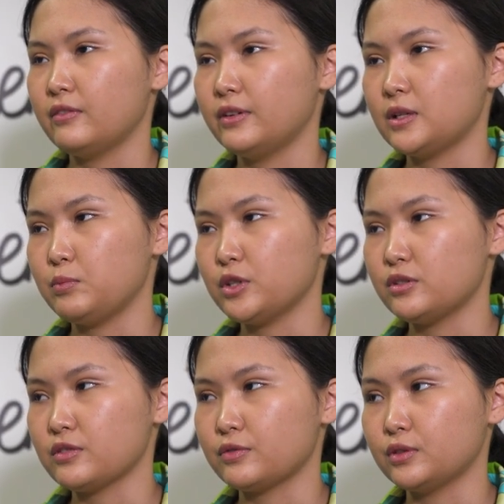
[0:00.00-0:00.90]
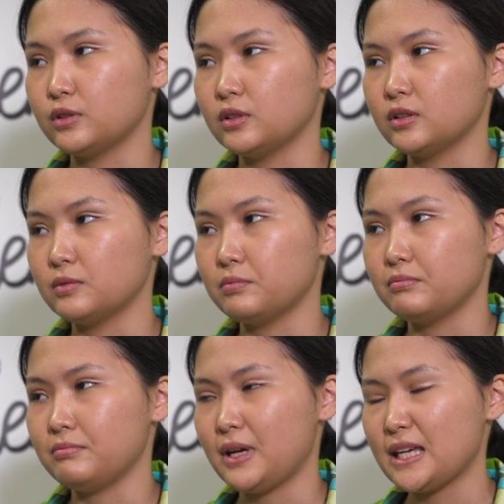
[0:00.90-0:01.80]
very beautiful
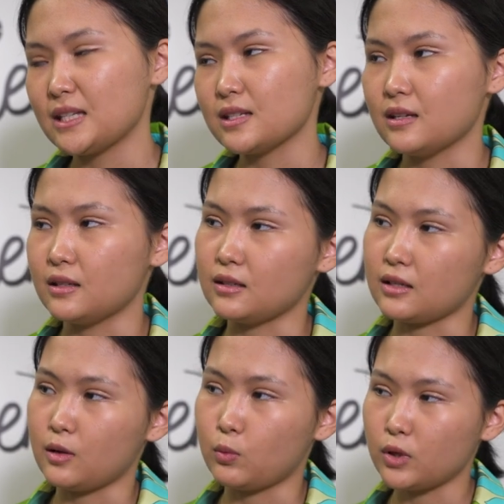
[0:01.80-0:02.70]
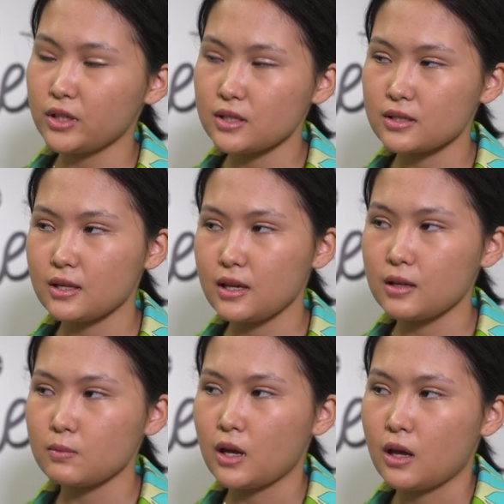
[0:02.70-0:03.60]
mate, and I won this
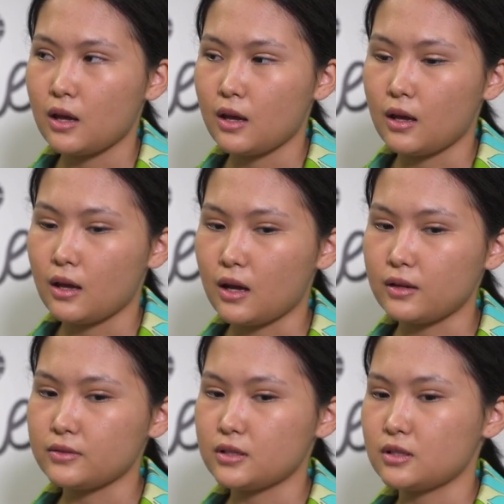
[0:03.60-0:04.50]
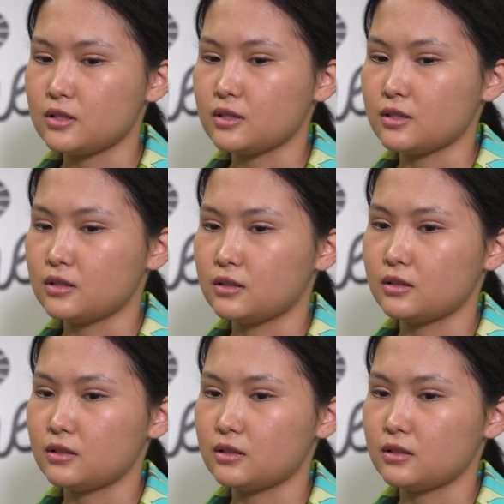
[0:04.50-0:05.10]
game. After,